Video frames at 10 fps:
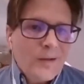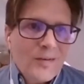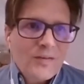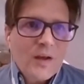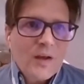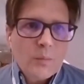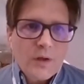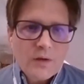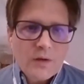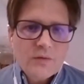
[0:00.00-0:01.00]
what is the
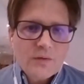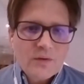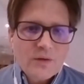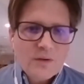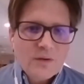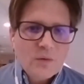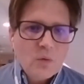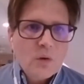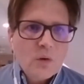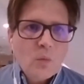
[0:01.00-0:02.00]
same is
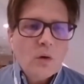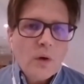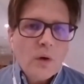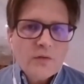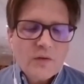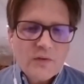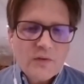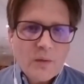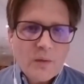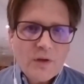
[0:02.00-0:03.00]
what is the
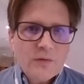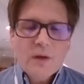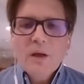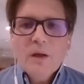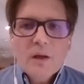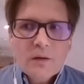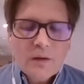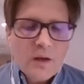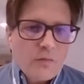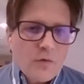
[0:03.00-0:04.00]
same is
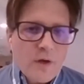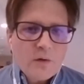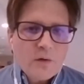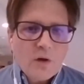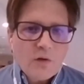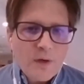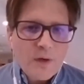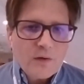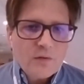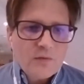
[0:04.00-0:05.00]
the
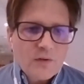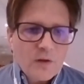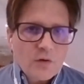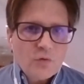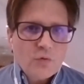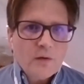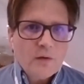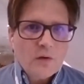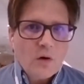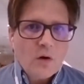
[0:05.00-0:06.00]
government agency that you're
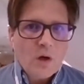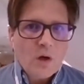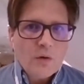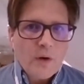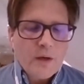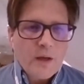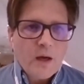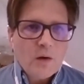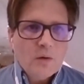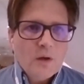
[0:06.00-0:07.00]
trying to call on right
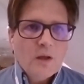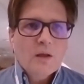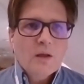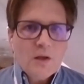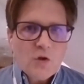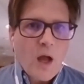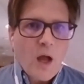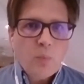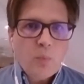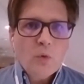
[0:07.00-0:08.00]
now. Can you
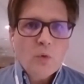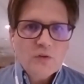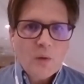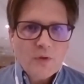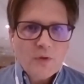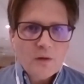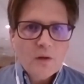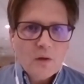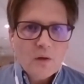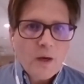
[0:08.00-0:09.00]
help with
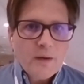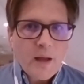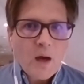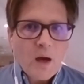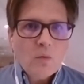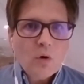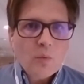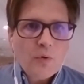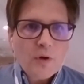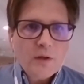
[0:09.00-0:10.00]
something right now
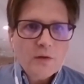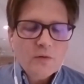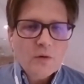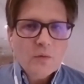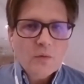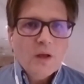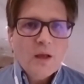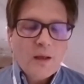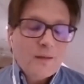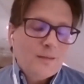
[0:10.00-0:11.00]
or pretty soon?
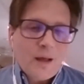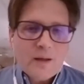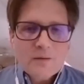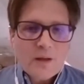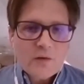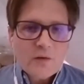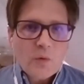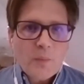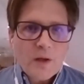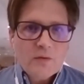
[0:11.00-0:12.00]
That's
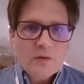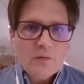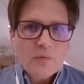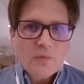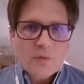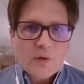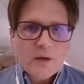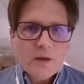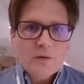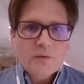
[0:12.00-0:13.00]
what makes the difference,
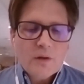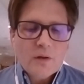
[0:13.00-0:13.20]
right?